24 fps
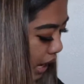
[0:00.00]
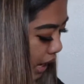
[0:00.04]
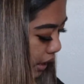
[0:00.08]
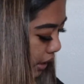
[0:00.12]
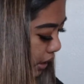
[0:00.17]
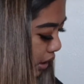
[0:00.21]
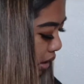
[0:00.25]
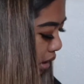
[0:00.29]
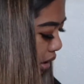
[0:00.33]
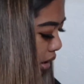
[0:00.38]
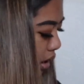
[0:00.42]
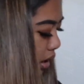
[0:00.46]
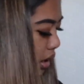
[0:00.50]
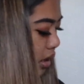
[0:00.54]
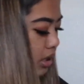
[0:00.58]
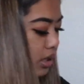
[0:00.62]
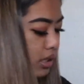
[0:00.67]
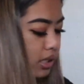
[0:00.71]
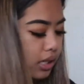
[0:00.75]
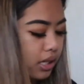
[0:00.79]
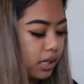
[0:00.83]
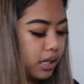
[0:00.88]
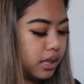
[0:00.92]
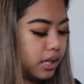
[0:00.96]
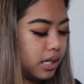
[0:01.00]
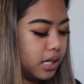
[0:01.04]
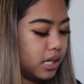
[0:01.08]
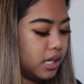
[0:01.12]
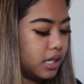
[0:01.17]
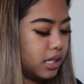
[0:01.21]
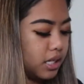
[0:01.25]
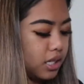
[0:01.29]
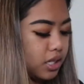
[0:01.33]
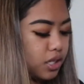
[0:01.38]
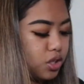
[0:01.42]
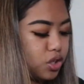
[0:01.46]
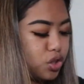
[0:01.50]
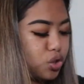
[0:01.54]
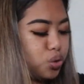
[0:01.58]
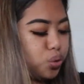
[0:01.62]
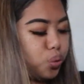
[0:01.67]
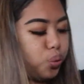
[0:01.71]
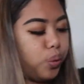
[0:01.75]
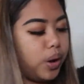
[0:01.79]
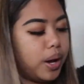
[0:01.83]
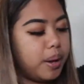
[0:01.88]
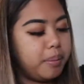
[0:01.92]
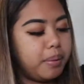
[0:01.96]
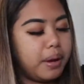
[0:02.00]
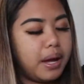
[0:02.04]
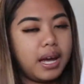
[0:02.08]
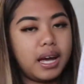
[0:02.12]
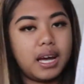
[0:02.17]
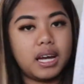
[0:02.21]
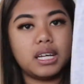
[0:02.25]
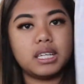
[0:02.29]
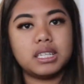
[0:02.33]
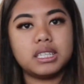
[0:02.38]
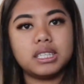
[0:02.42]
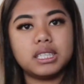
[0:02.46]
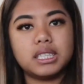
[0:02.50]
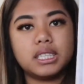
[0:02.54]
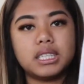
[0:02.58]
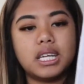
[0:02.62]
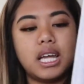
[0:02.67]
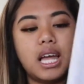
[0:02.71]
I got these sweatpants